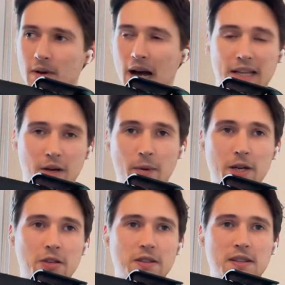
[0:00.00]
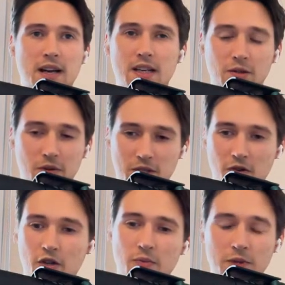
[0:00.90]
other questions i need to
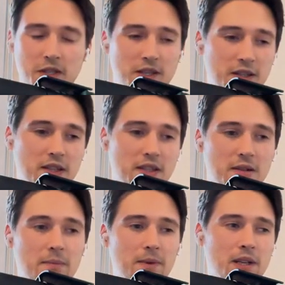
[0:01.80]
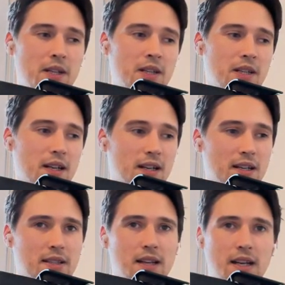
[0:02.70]
research what's in the system
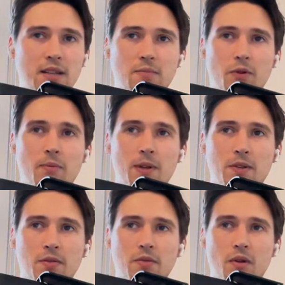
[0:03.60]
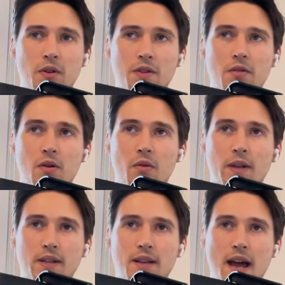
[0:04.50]
and i need probably to also go
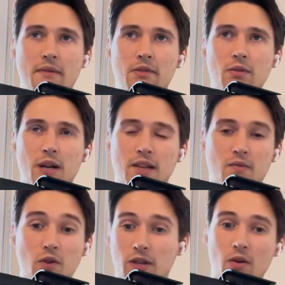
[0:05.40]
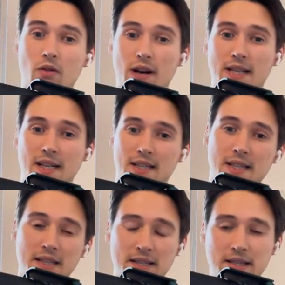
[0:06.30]
and have a look at what already
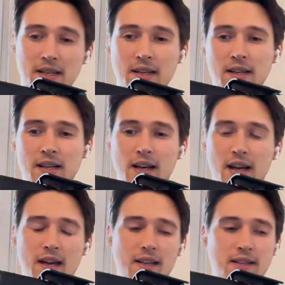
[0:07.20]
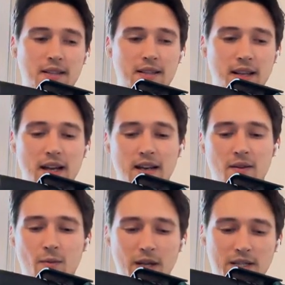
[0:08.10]
exists and then
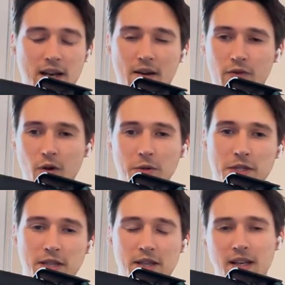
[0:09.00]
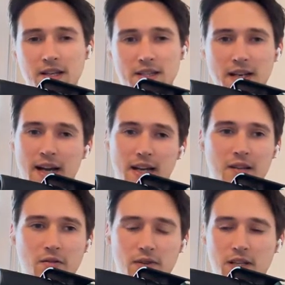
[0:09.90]
once i have those things i
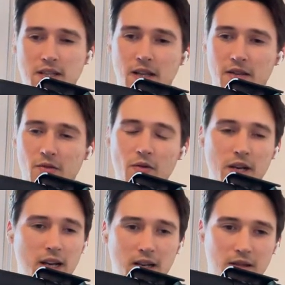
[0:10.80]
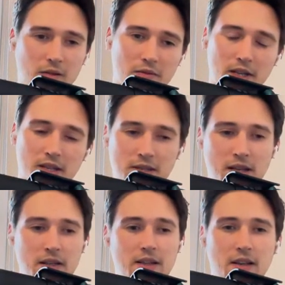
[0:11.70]
can already start coding I can already
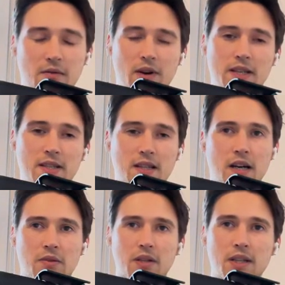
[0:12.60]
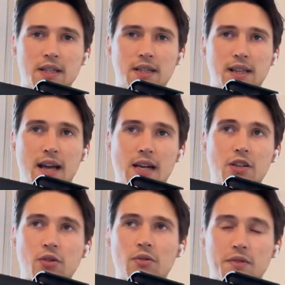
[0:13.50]
start like writing down the
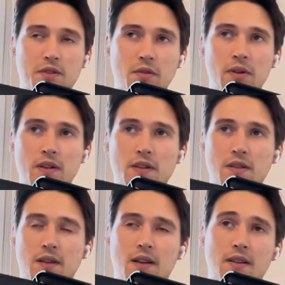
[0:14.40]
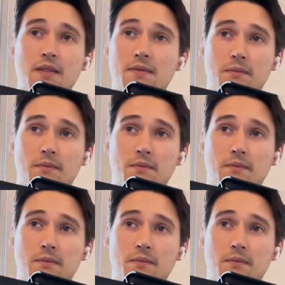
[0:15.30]
actual stories uh,